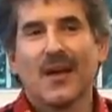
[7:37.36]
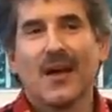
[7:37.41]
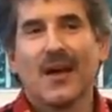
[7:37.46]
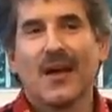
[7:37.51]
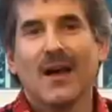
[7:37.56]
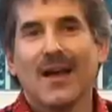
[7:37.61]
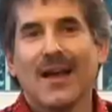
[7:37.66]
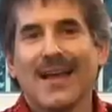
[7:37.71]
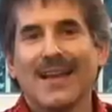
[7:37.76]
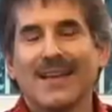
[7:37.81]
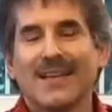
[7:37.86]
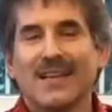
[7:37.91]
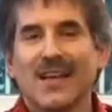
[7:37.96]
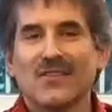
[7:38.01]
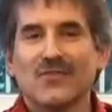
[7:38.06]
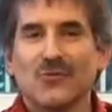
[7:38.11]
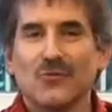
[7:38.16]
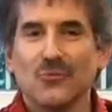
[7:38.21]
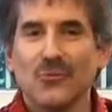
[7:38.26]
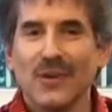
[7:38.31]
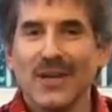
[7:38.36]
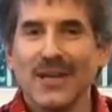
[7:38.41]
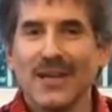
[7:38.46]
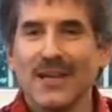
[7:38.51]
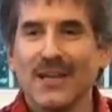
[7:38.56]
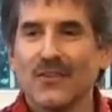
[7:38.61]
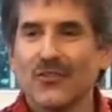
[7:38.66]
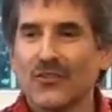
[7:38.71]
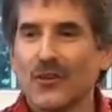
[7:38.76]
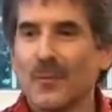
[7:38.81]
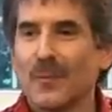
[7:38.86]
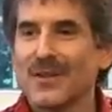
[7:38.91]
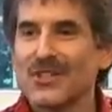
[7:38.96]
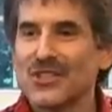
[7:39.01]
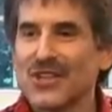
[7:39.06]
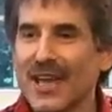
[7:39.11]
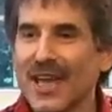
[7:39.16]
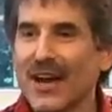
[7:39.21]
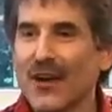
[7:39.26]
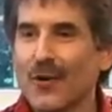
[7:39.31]
and doesn't really so
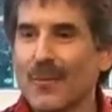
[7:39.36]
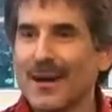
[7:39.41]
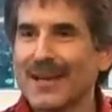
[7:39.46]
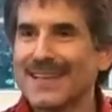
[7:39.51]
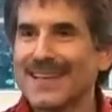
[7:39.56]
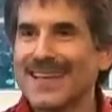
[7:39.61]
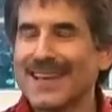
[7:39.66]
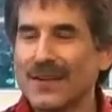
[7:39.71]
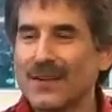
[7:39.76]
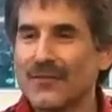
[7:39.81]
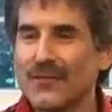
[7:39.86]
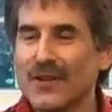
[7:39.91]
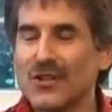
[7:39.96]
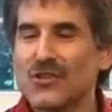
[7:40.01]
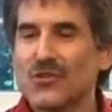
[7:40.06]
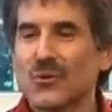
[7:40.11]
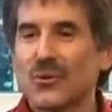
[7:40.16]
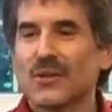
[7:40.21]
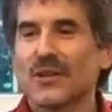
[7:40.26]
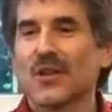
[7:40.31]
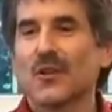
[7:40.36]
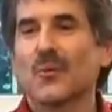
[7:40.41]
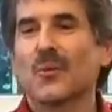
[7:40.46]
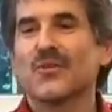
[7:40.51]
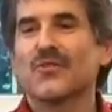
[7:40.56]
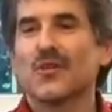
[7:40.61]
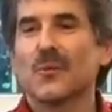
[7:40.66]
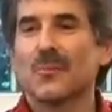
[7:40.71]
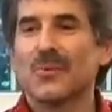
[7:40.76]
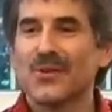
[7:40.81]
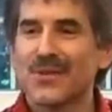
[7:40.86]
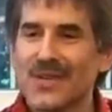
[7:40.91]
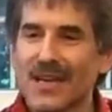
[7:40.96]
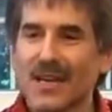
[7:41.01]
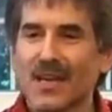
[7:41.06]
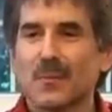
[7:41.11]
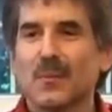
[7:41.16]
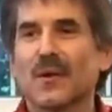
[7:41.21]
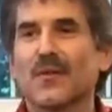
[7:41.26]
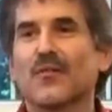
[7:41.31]
much care about the individual, in other words, the
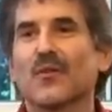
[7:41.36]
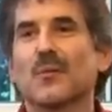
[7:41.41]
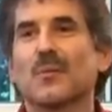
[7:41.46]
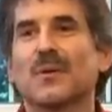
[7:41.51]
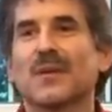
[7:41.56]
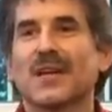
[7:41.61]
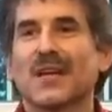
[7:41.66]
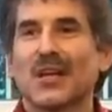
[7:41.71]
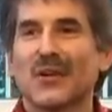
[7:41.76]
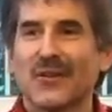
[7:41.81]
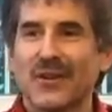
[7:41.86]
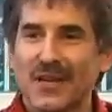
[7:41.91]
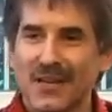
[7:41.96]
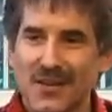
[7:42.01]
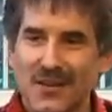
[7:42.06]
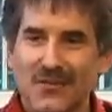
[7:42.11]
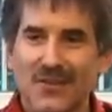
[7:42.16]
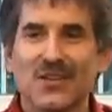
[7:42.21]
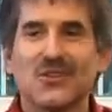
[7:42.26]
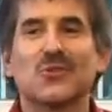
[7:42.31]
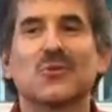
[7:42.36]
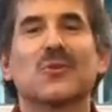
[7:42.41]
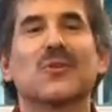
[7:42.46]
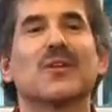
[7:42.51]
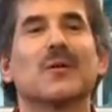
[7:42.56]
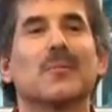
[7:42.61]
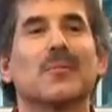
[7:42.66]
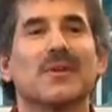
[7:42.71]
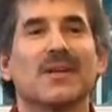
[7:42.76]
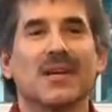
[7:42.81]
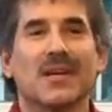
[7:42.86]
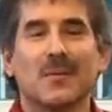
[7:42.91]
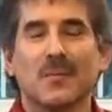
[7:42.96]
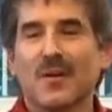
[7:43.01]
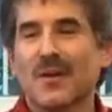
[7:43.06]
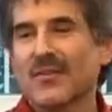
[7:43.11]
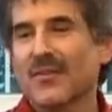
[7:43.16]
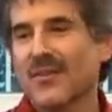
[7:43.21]
predicament of the particular individual and the predicament of